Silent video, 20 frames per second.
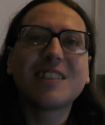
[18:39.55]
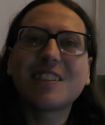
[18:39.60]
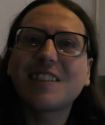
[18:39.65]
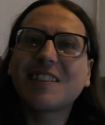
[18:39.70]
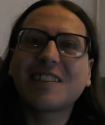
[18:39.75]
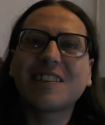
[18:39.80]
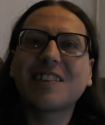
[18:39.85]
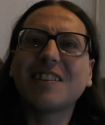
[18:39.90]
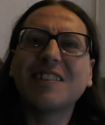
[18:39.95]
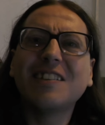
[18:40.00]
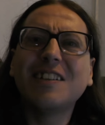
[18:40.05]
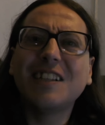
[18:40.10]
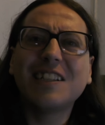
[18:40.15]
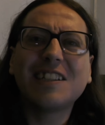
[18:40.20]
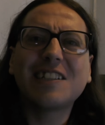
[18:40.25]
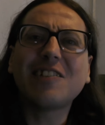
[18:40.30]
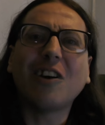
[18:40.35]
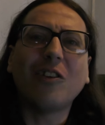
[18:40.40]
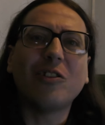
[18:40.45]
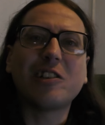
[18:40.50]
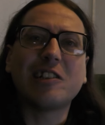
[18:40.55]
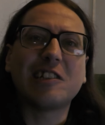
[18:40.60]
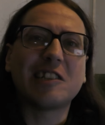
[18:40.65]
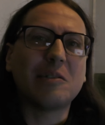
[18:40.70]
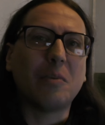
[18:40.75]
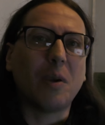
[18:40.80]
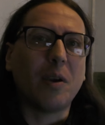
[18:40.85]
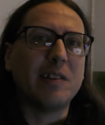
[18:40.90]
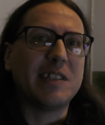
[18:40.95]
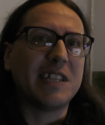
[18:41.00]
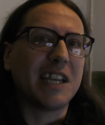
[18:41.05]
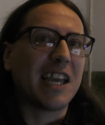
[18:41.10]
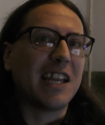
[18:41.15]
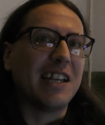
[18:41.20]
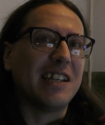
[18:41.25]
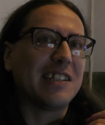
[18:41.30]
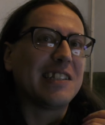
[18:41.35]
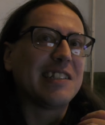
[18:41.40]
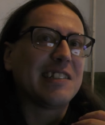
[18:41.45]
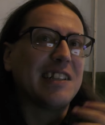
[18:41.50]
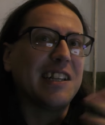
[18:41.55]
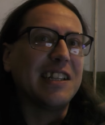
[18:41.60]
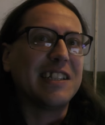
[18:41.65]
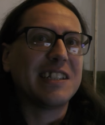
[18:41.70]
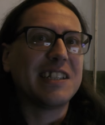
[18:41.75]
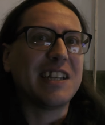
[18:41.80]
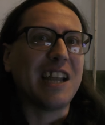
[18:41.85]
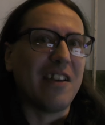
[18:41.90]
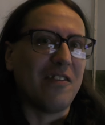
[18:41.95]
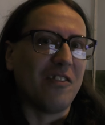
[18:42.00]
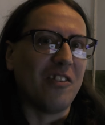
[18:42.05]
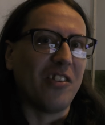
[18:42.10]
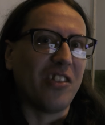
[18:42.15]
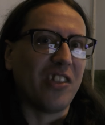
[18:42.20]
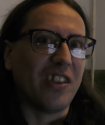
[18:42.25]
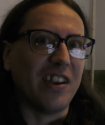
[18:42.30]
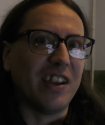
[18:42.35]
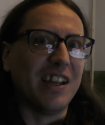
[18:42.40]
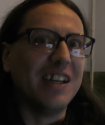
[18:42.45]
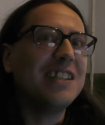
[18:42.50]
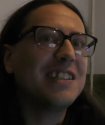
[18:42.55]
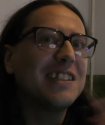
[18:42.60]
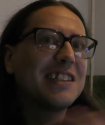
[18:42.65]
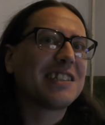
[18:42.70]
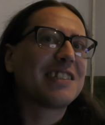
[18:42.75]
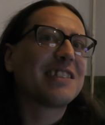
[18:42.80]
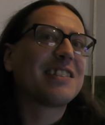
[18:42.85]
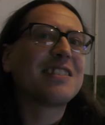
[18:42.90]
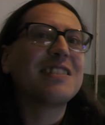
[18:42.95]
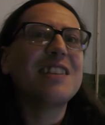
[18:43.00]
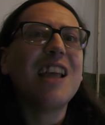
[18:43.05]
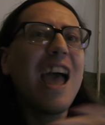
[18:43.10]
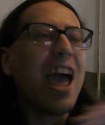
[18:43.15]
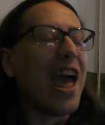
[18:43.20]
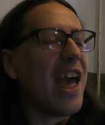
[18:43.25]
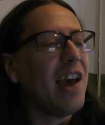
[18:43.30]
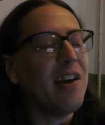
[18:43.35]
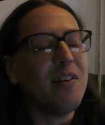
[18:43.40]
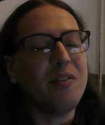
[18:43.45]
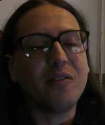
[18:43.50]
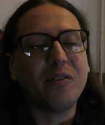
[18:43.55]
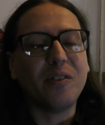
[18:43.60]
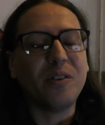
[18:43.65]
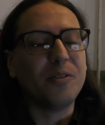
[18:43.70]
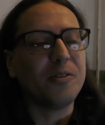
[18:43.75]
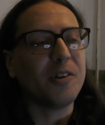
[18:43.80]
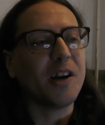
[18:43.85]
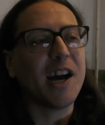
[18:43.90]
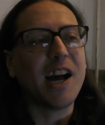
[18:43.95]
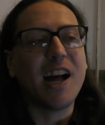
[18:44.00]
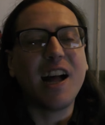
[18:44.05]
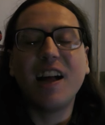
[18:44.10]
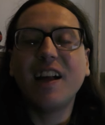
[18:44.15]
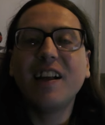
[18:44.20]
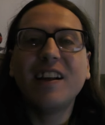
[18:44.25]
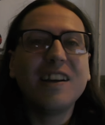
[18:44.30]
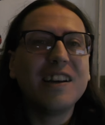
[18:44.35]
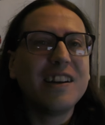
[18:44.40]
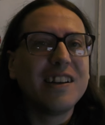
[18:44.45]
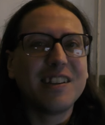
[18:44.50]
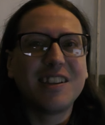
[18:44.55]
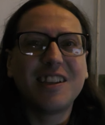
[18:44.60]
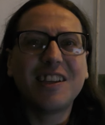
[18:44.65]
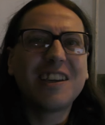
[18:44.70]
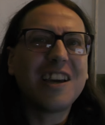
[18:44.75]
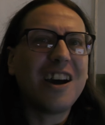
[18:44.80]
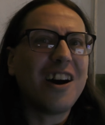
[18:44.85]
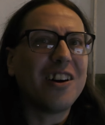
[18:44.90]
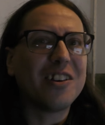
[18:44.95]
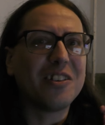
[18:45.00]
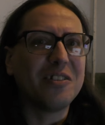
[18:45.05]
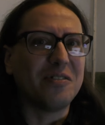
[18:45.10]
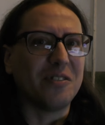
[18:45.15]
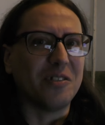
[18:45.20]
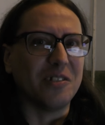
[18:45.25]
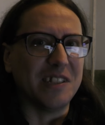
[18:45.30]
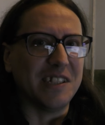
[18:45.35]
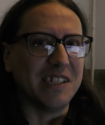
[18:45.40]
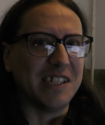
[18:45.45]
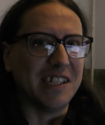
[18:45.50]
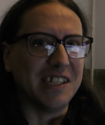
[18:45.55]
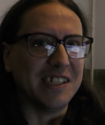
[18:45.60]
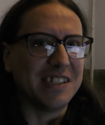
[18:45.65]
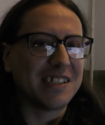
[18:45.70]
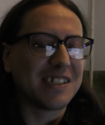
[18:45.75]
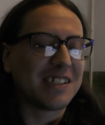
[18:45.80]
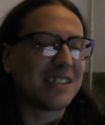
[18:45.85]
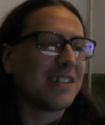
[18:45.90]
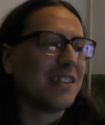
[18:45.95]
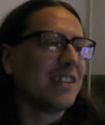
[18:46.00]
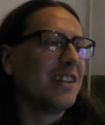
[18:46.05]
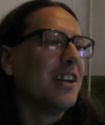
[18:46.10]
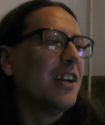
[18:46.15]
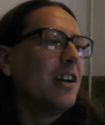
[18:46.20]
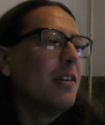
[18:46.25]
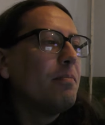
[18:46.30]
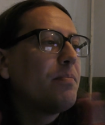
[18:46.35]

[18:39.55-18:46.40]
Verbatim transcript: It's, and it's not just the music industry, it's in everything. It's everywhere. You can't avoid it.